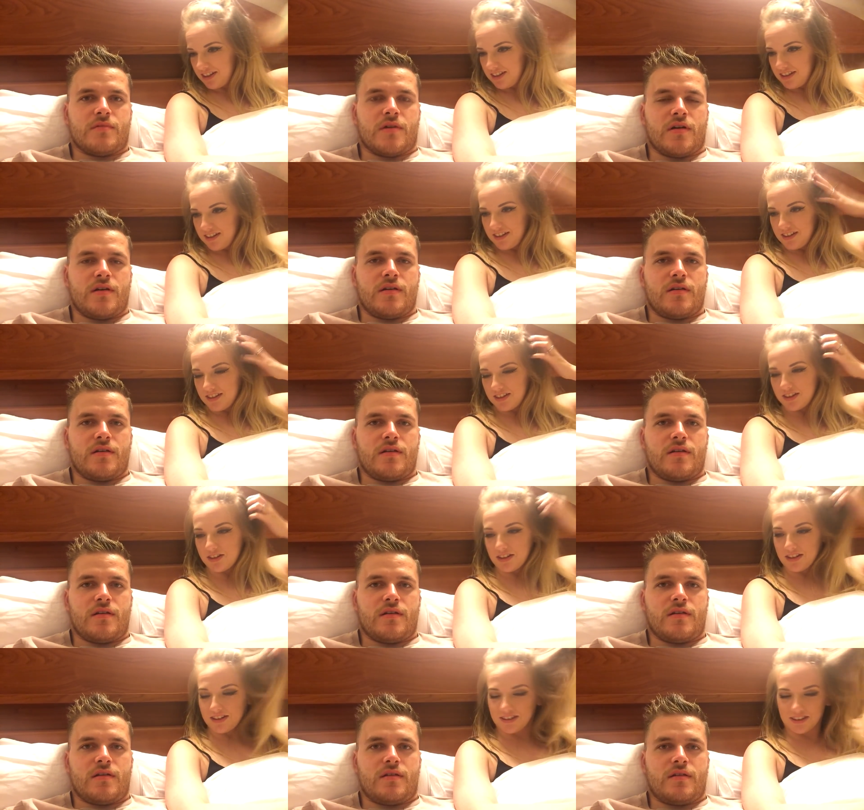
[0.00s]
Speaker 1: what
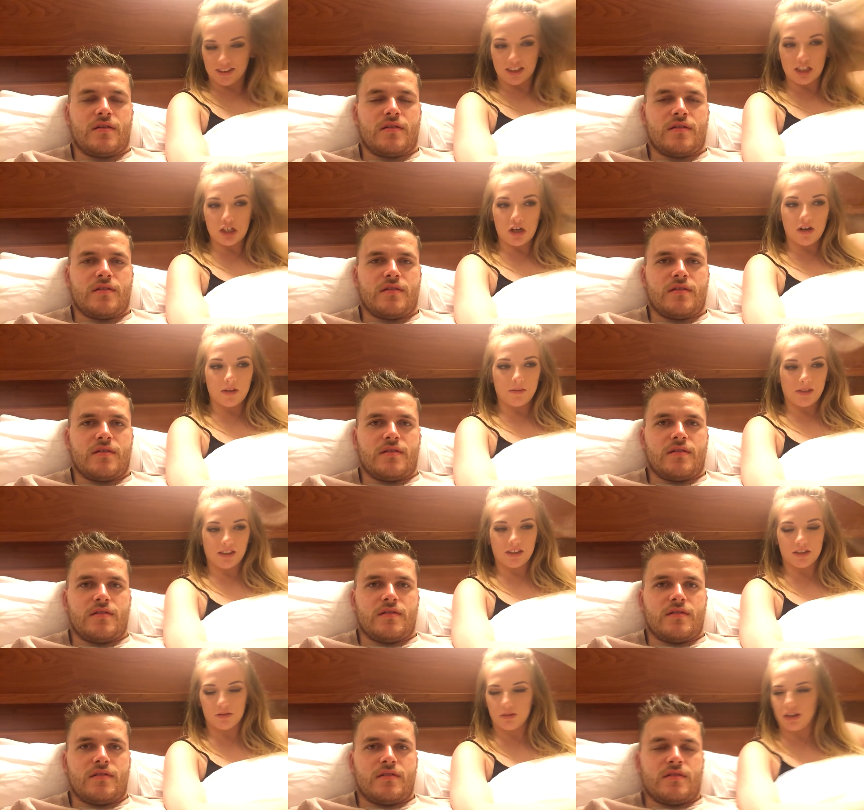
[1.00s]
the the
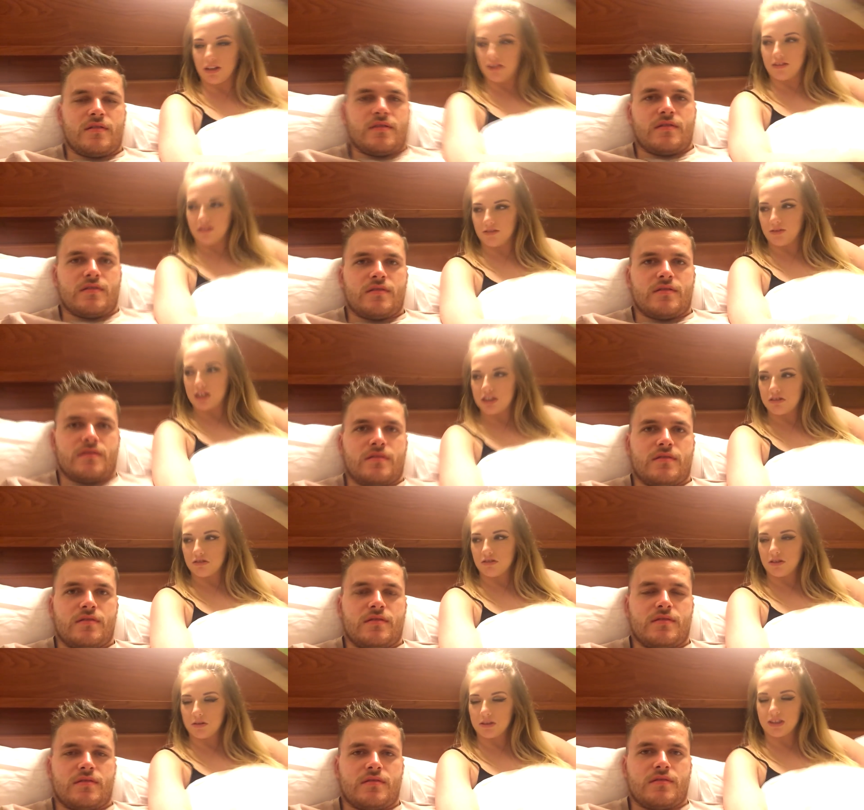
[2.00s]
timing because we we
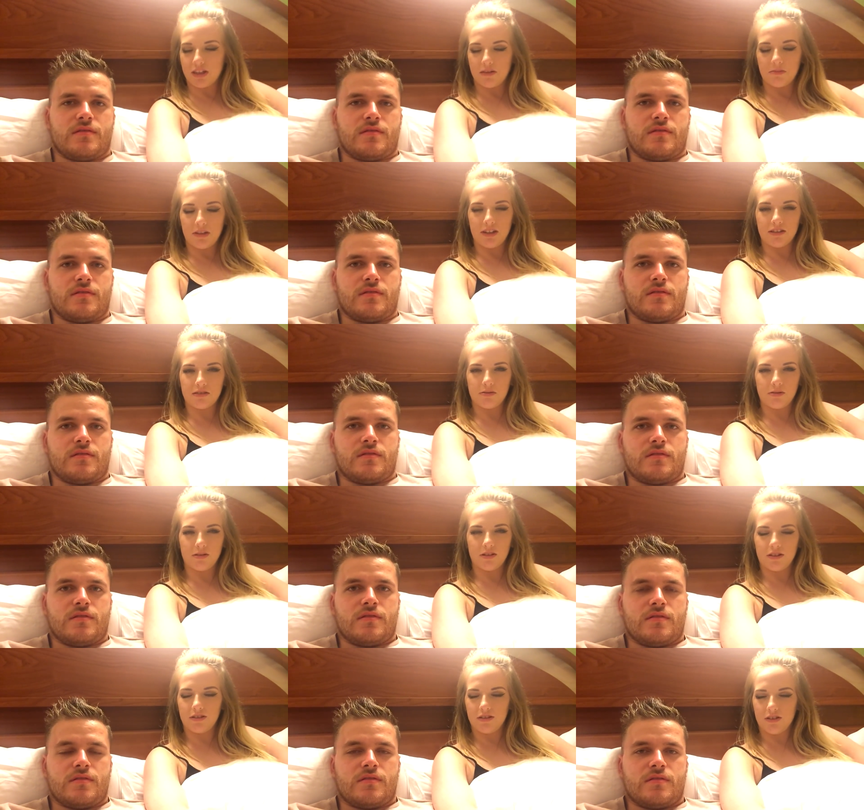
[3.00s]
saw it was 10 minutes we
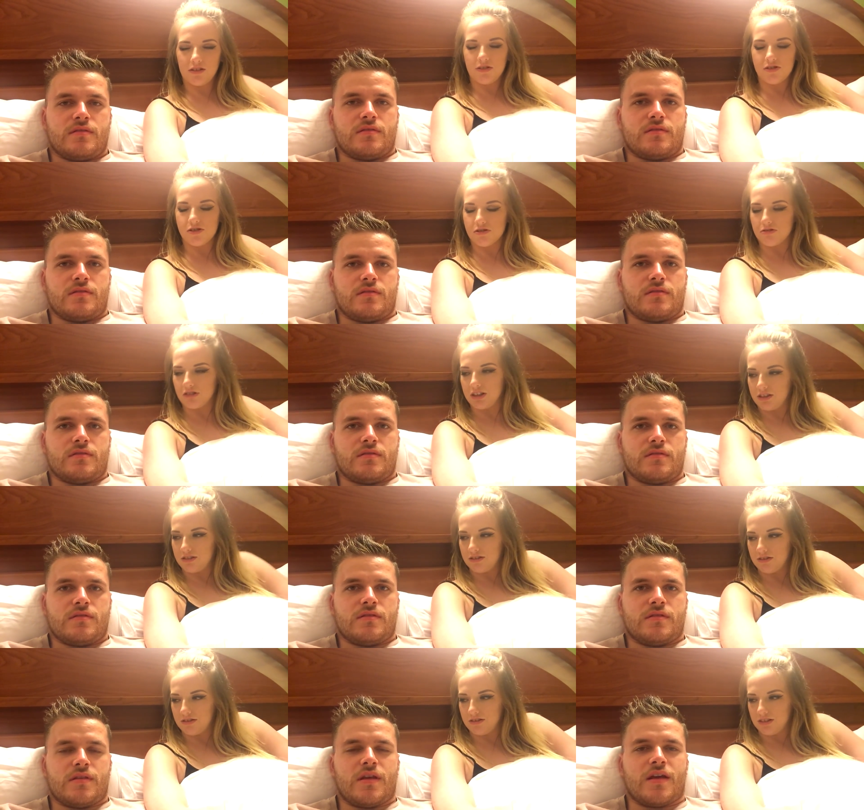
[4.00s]
were like no surely
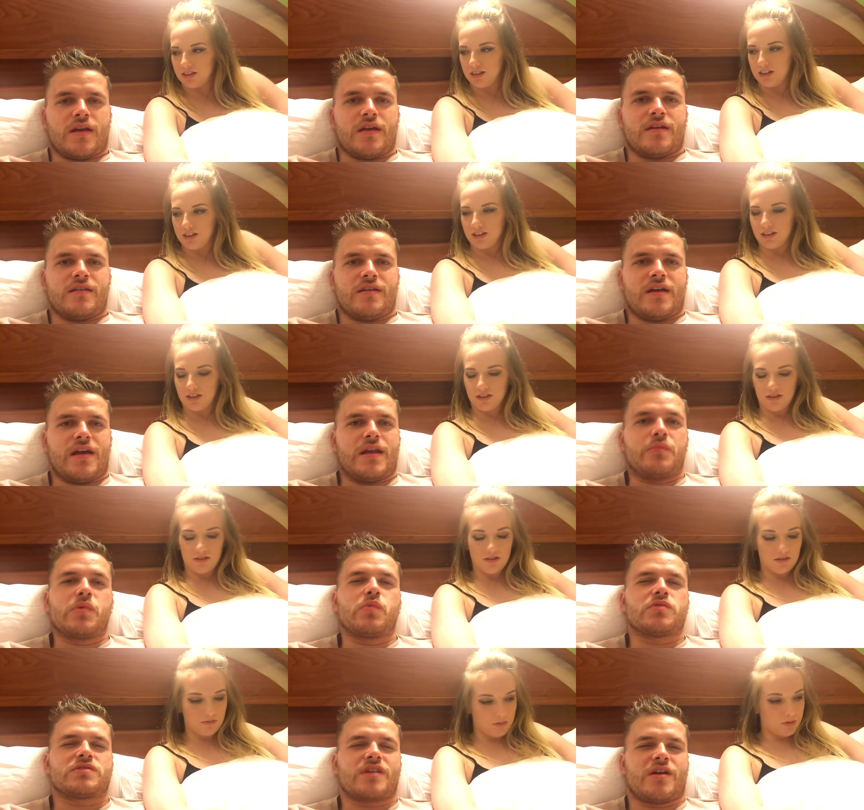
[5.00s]
not yeah
Speaker 2: and then
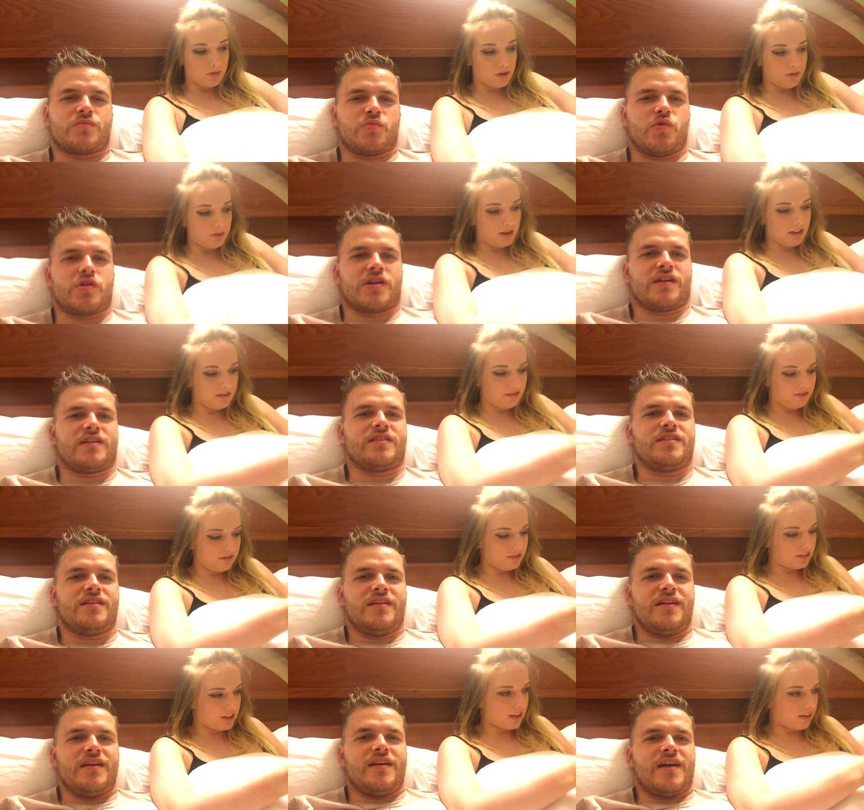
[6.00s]
we started so we walking
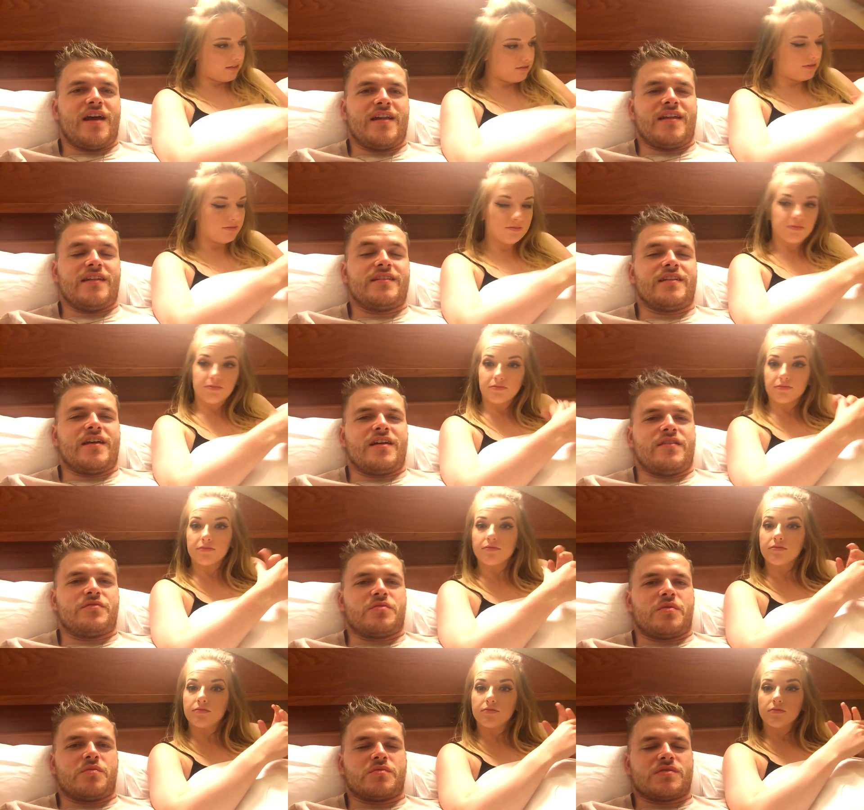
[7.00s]
went, so... and then
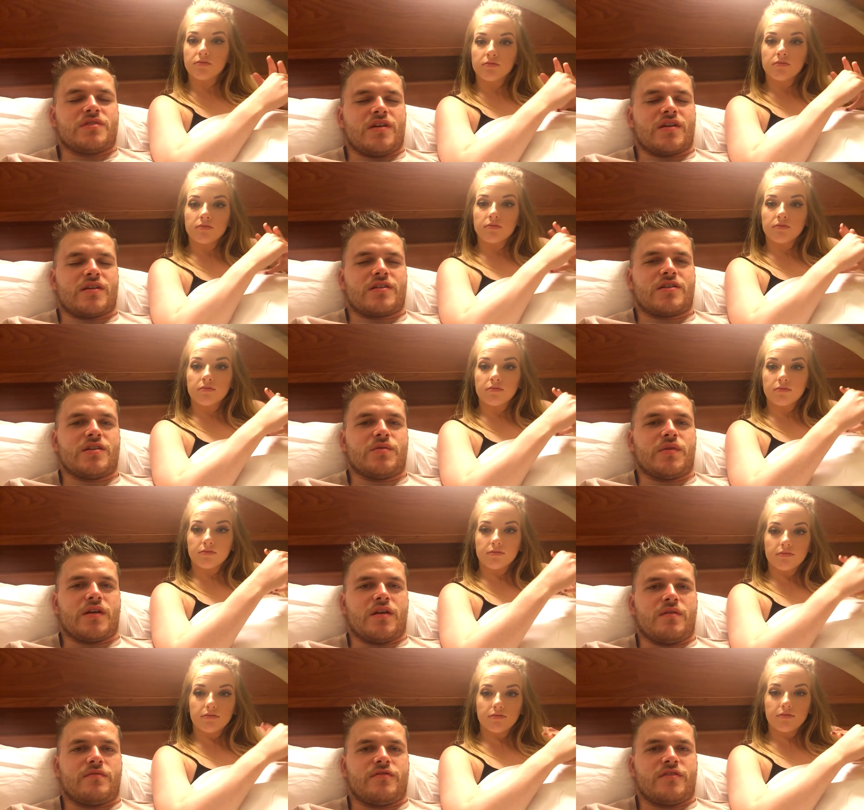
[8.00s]
everyone was like
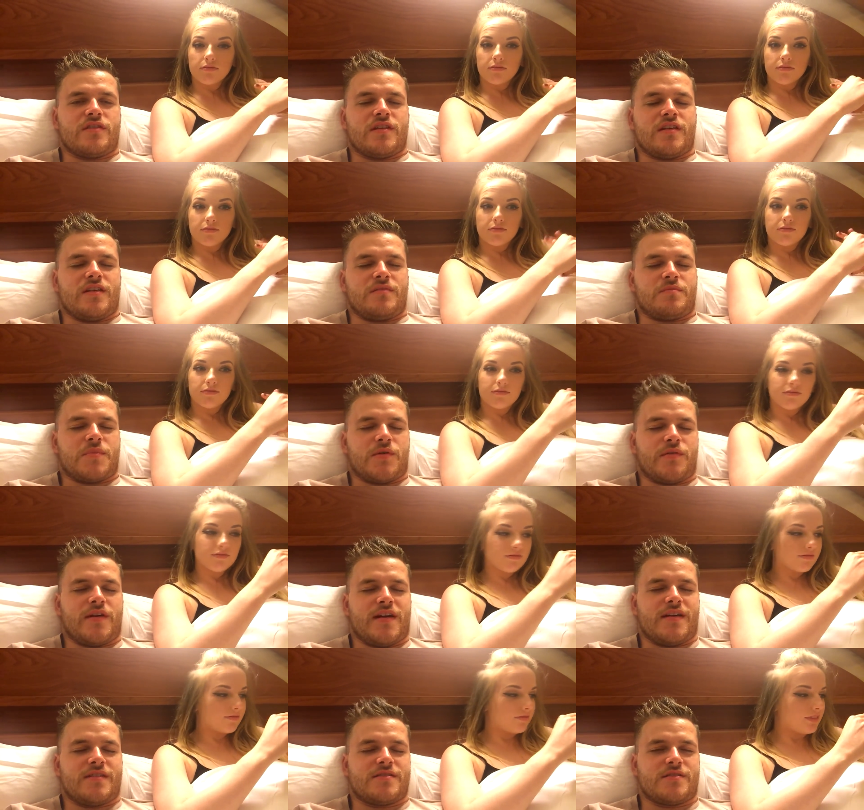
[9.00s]
queuing up for the
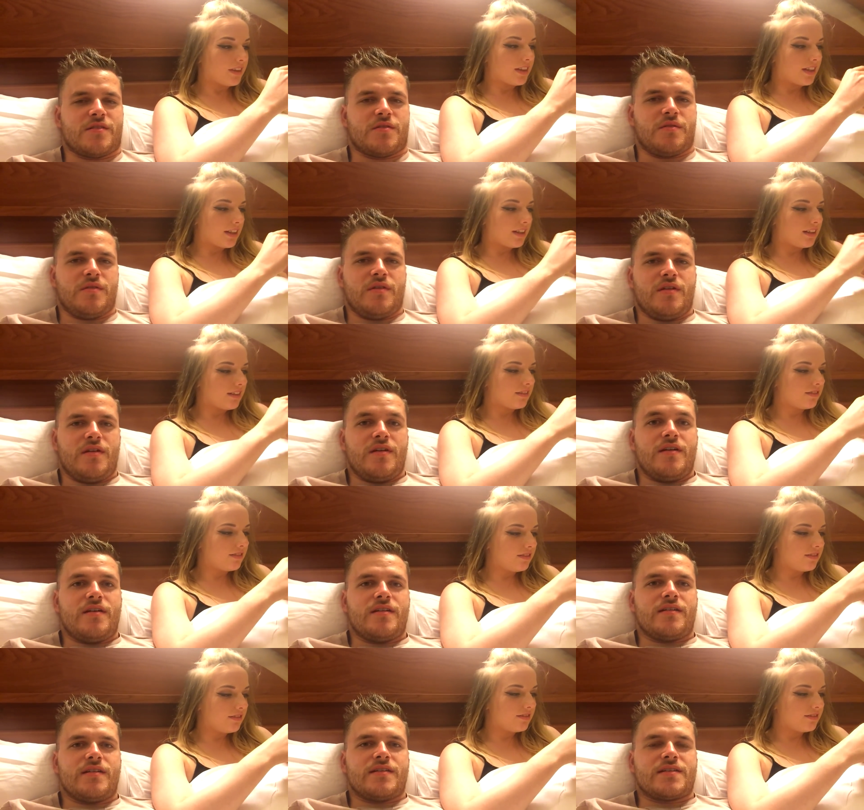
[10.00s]
parade so yeah
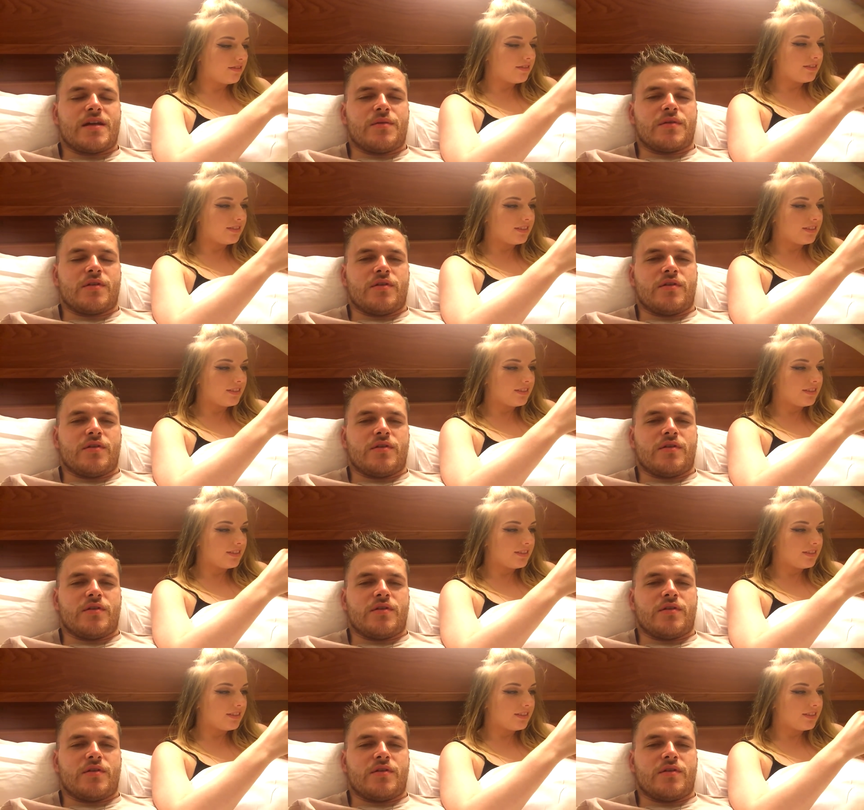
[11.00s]
that's how we